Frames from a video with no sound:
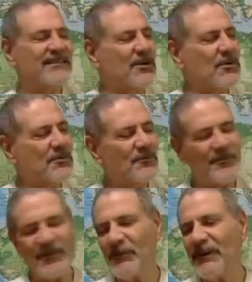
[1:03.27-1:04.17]
So,
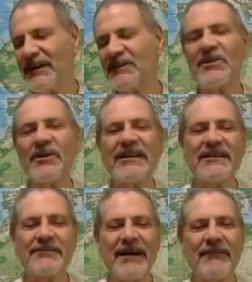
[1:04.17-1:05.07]
we're here
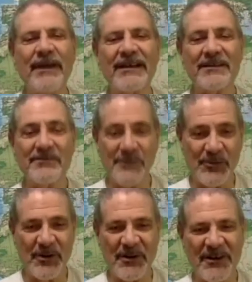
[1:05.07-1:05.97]
talking about Michael
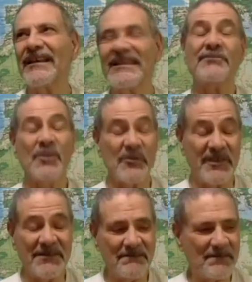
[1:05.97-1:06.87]
Moore and his
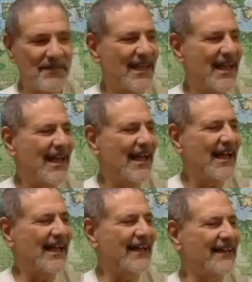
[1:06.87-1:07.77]
movie.
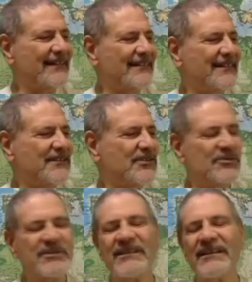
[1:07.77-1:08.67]
And
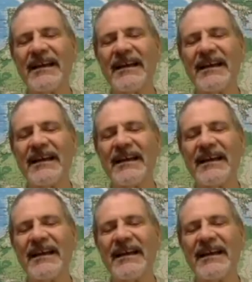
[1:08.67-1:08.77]
you did a